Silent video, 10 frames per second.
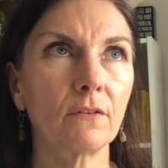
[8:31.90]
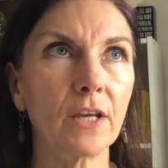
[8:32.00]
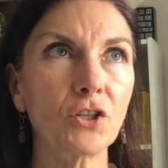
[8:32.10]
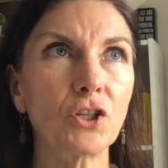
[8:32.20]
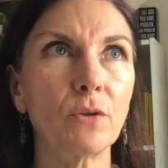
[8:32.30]

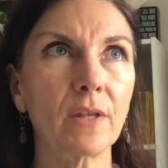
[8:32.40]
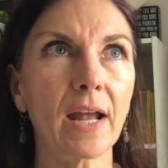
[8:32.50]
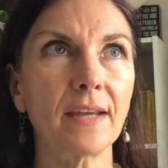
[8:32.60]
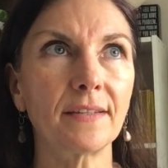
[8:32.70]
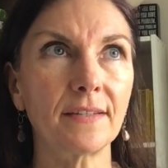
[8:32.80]
issue that
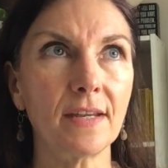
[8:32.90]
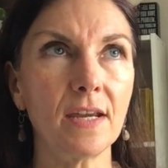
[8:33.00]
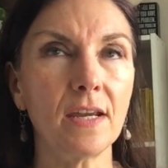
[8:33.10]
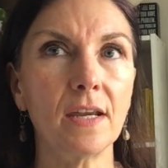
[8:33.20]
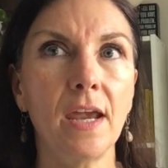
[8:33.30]
I
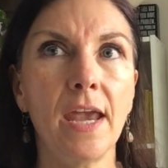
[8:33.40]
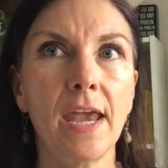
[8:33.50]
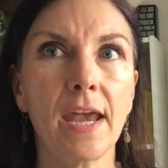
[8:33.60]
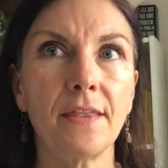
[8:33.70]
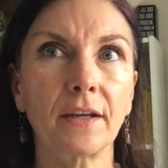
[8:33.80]
see,
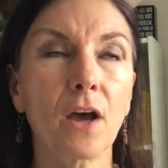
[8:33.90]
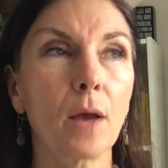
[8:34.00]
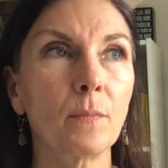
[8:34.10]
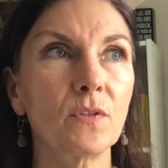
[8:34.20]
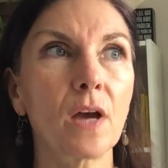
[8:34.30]
and that
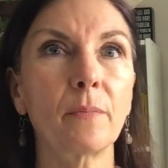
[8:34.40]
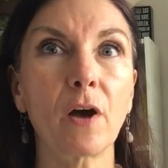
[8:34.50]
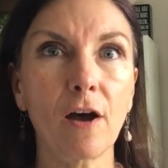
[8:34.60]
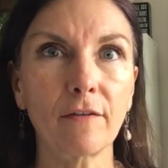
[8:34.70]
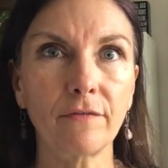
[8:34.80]
comes up
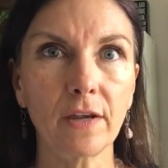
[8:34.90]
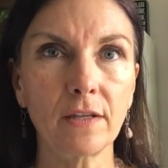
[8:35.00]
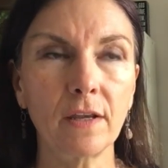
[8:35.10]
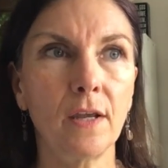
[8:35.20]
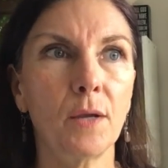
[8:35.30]

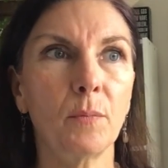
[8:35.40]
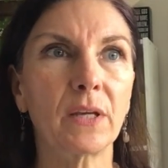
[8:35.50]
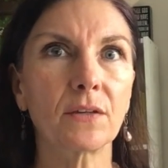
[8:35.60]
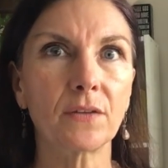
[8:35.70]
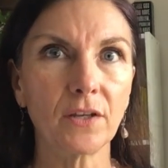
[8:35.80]
often,
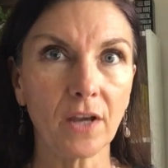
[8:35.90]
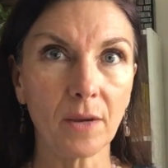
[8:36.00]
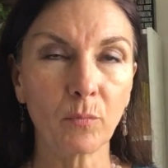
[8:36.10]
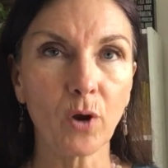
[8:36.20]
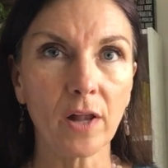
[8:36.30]
because I
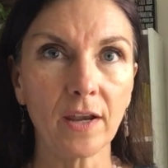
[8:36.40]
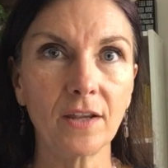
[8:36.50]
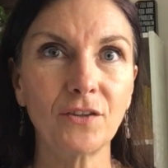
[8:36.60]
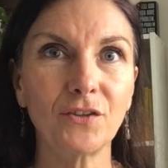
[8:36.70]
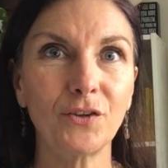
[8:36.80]
am brought
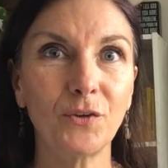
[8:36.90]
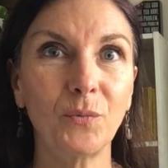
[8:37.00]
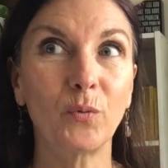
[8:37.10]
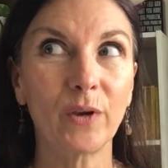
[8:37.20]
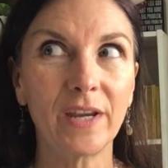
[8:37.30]
in to
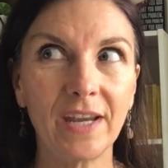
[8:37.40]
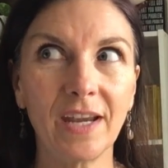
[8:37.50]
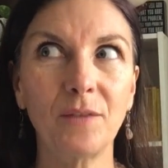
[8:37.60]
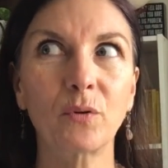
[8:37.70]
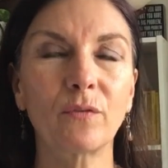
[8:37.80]
bring
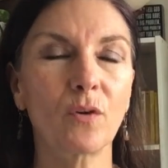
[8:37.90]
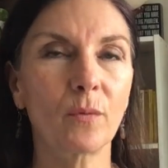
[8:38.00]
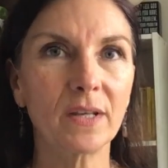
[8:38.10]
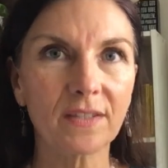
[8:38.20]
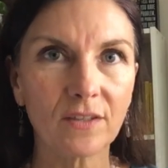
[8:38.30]
in
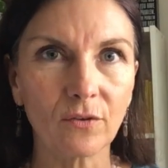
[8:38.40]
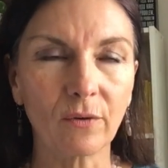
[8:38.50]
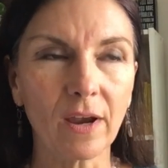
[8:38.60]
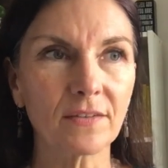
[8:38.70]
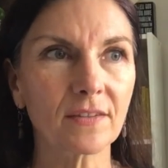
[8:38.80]
performance,
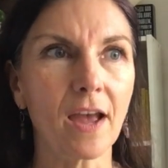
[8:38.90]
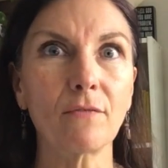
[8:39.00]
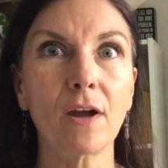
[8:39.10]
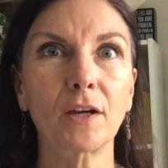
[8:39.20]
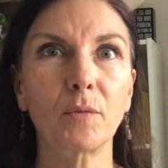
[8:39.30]
to a
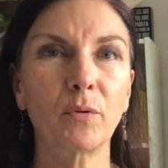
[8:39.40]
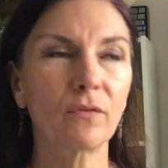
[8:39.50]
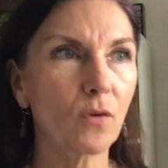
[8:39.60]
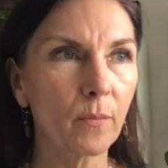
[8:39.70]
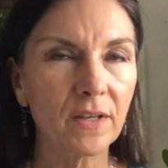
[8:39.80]
skyrocket
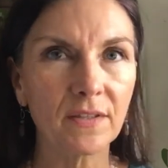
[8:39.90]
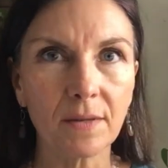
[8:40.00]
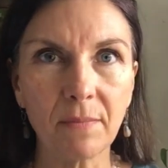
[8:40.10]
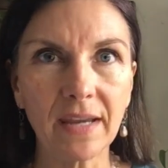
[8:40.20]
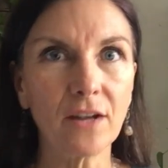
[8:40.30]
performance,
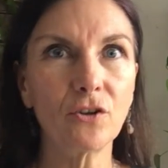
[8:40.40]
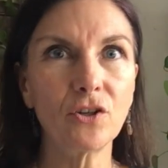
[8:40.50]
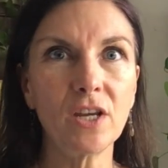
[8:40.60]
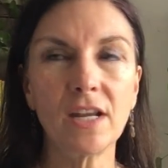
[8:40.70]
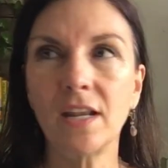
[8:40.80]
and make
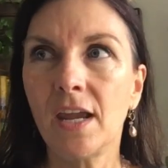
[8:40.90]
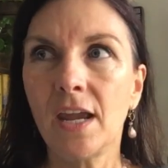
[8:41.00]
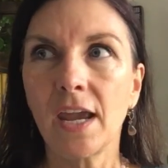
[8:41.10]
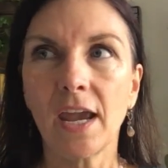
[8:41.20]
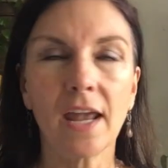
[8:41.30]
energy
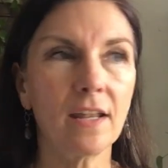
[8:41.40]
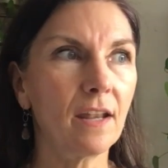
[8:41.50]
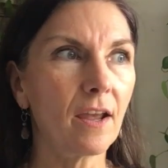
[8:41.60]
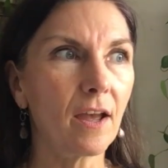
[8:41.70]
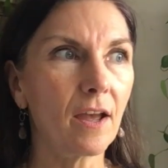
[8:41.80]

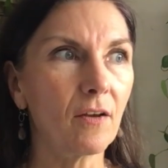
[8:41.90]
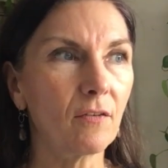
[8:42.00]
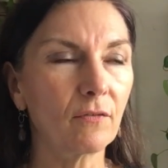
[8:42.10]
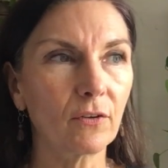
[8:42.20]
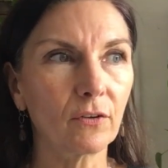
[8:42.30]
and
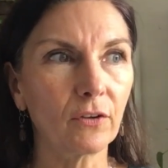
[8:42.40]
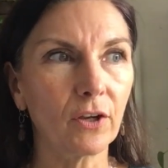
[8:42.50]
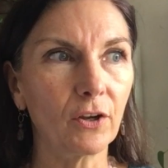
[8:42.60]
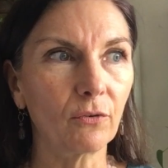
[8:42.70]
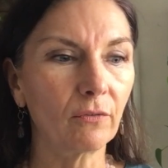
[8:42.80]

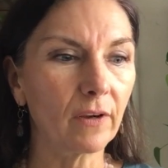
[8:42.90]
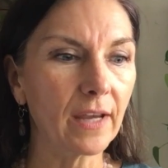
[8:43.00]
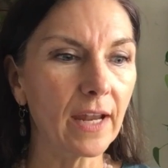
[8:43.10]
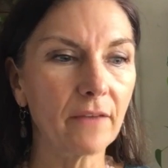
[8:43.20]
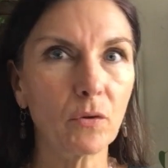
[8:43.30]

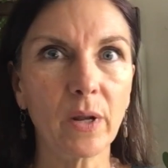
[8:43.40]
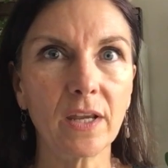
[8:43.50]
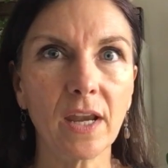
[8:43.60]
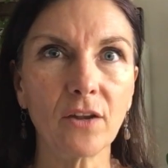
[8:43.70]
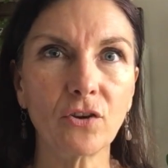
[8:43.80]
get
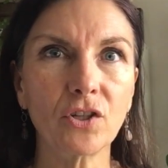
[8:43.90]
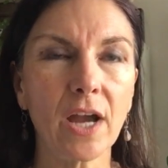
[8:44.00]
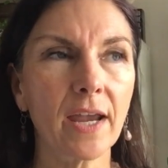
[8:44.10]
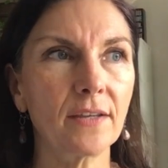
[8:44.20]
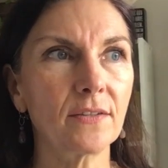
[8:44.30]
everybody
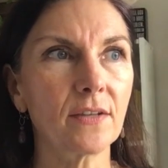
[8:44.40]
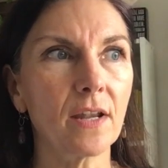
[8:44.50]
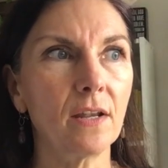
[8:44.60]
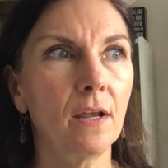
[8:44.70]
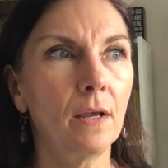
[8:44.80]
energized. And